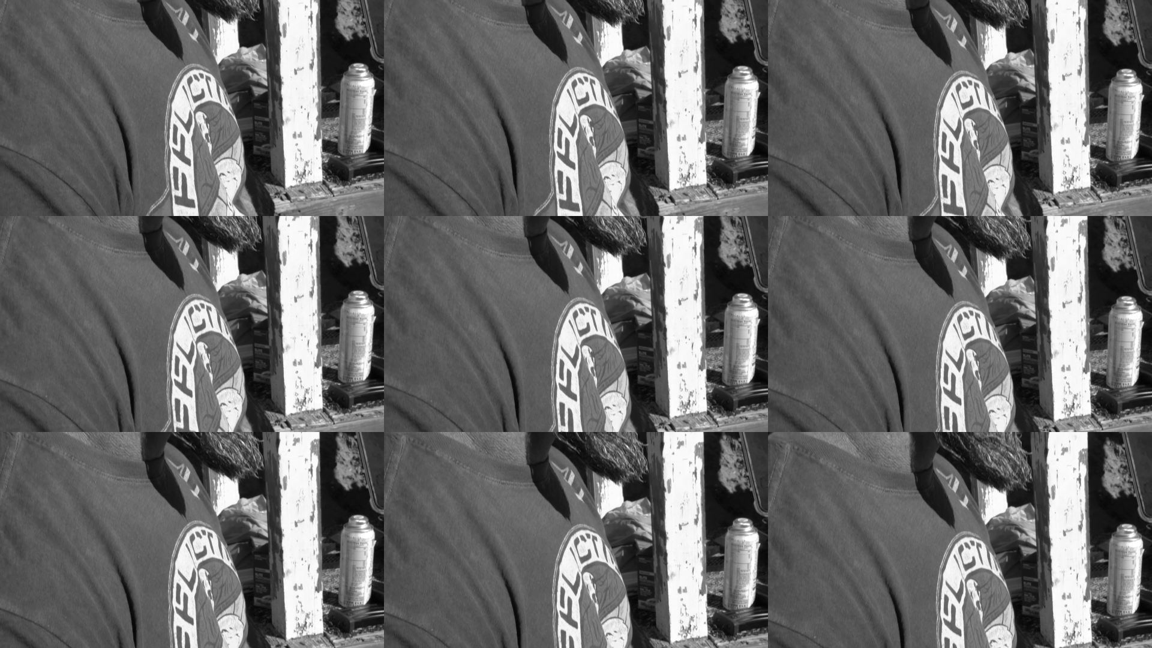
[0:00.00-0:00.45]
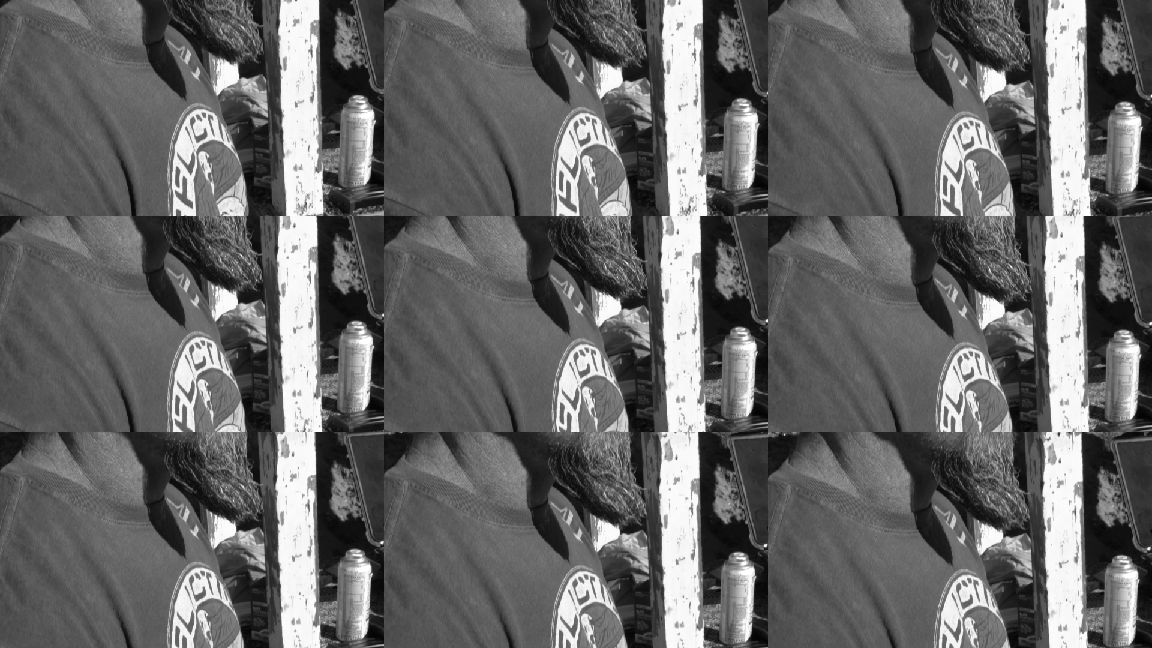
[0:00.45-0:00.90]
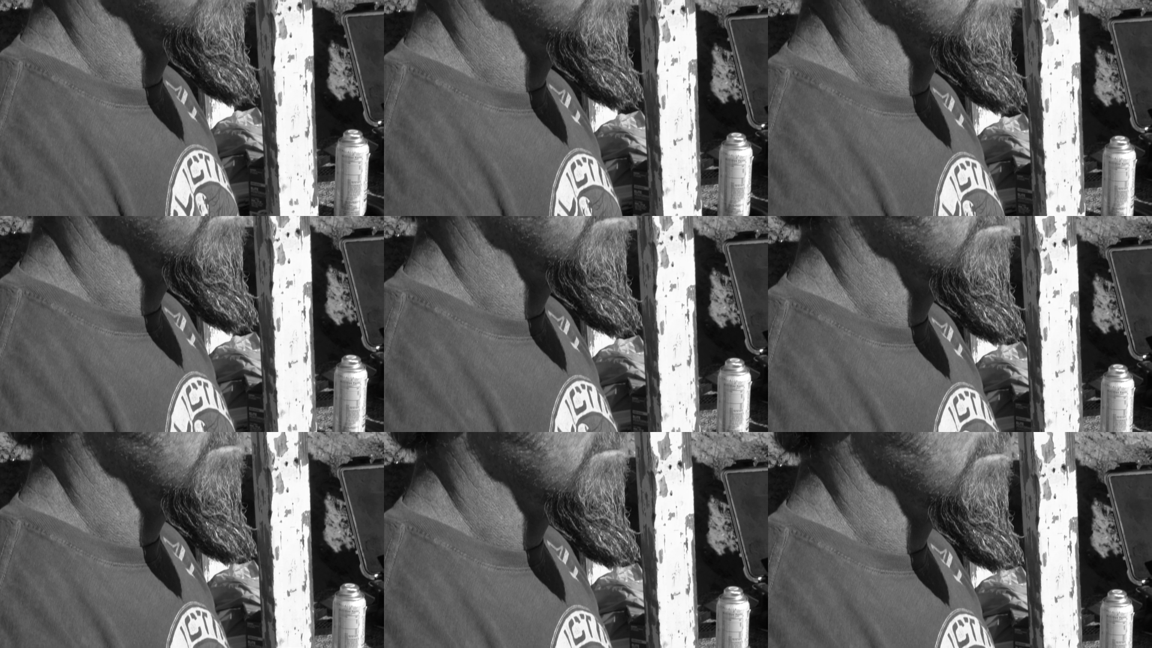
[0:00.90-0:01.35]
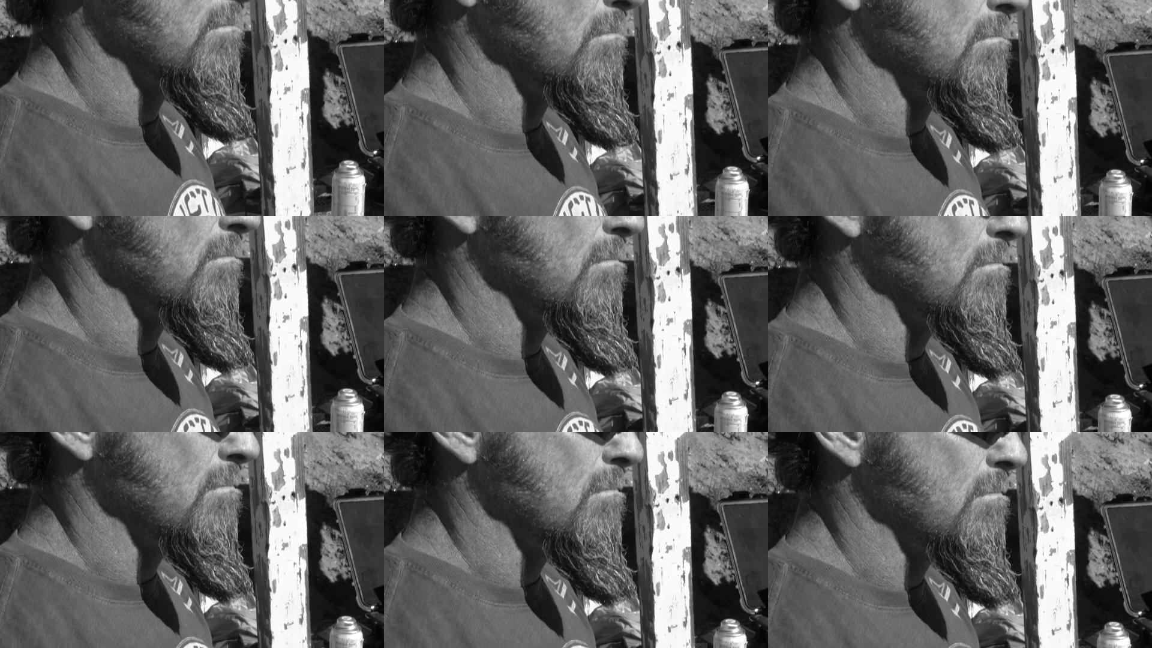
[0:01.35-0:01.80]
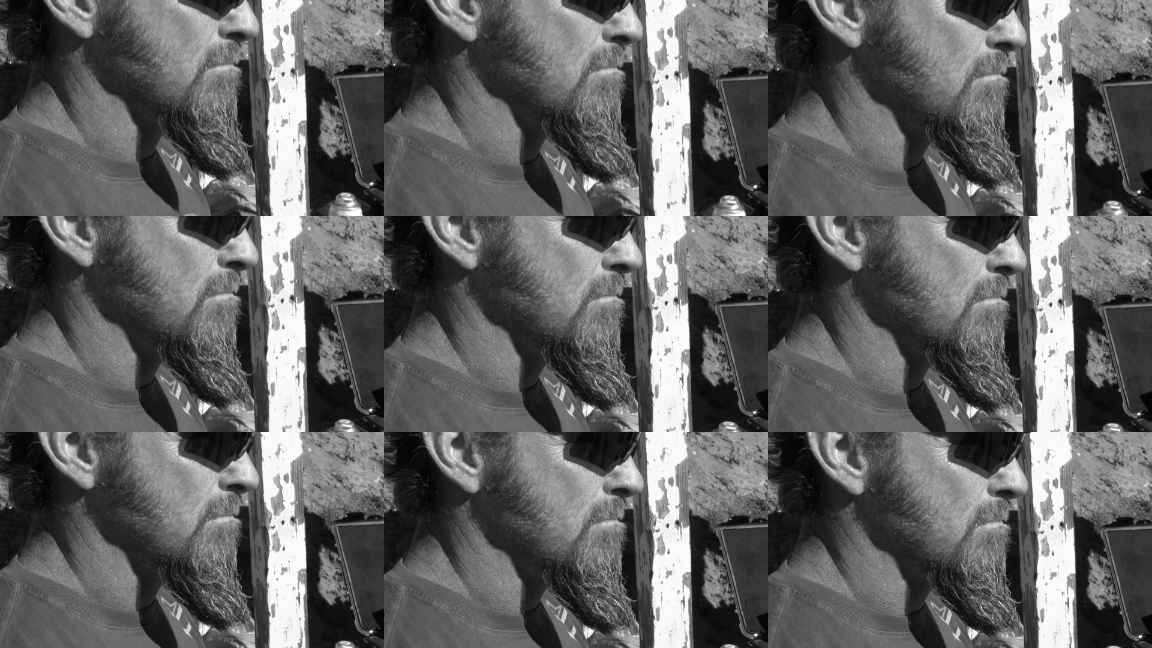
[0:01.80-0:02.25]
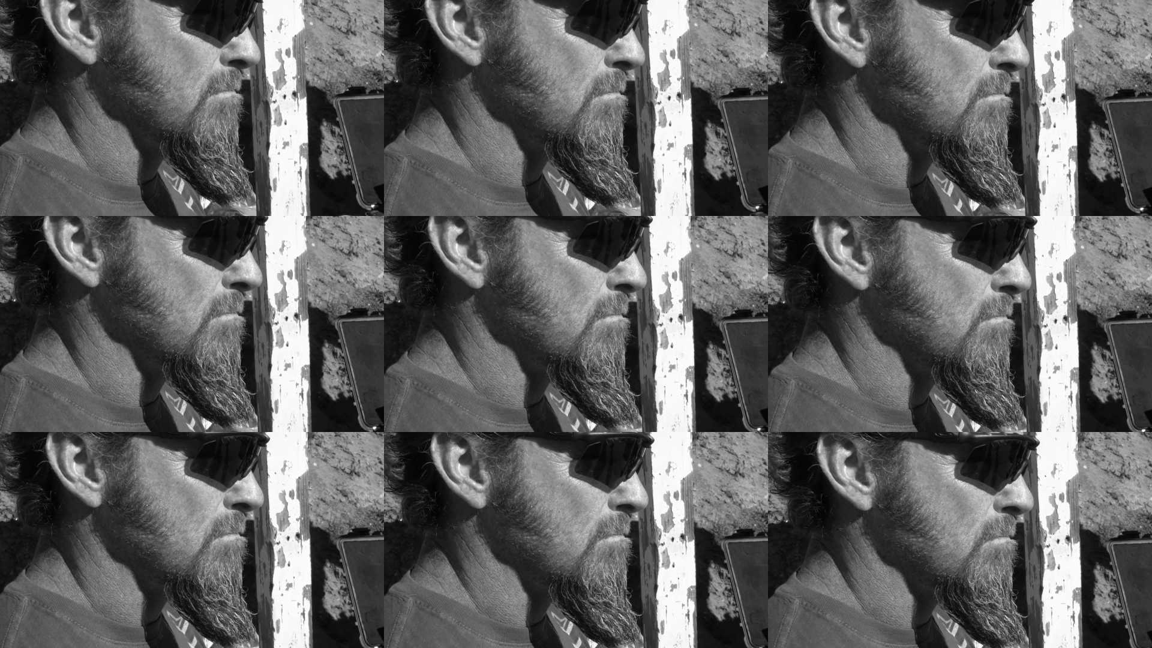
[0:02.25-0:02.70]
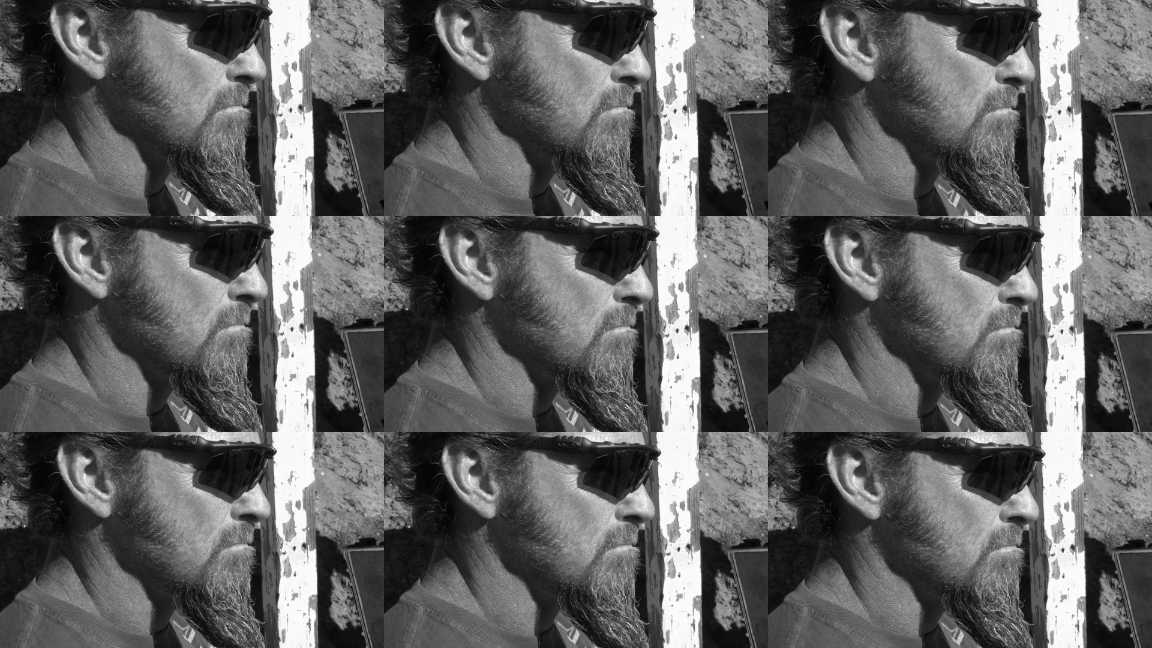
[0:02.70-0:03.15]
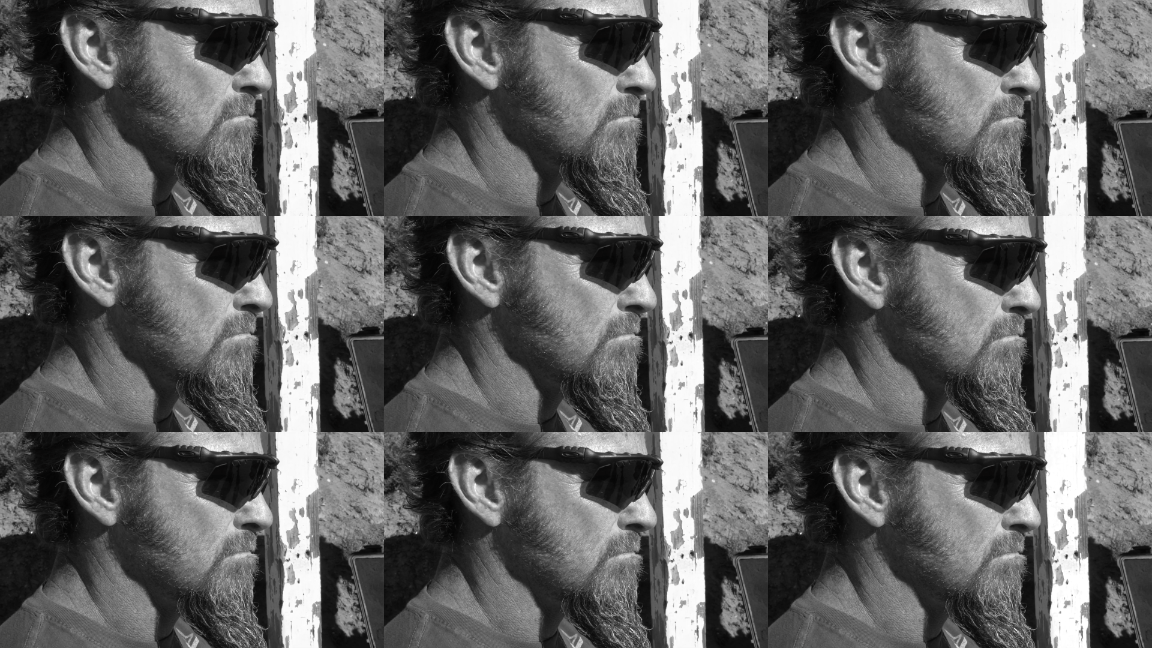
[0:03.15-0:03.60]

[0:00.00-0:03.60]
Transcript: [unreadable: no face in view]